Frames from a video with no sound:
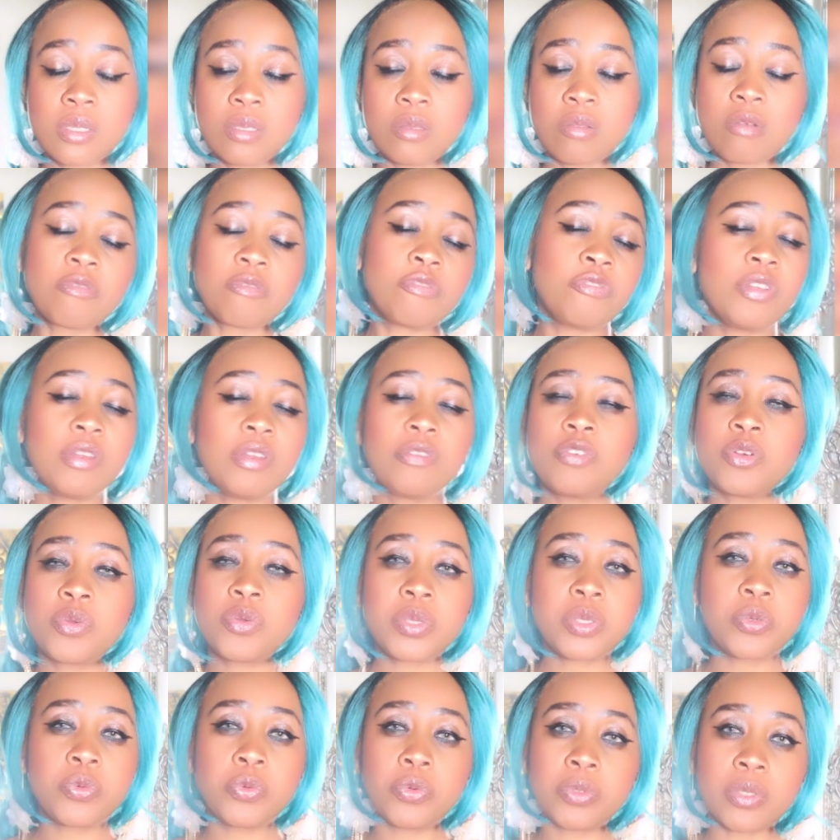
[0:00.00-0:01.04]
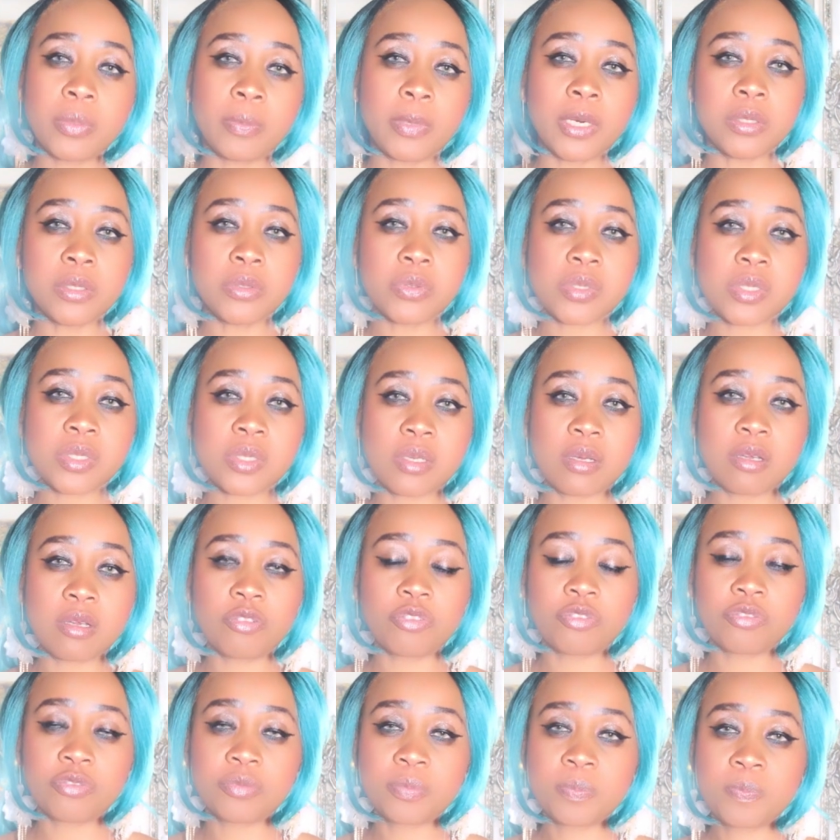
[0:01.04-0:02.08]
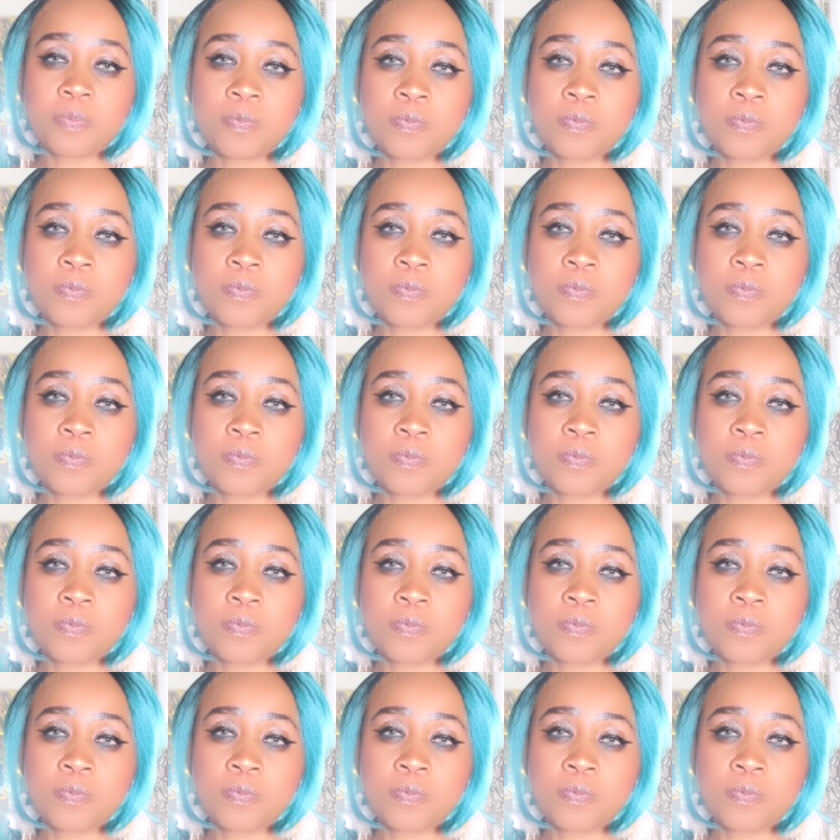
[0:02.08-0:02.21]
don't feel very good about yourself,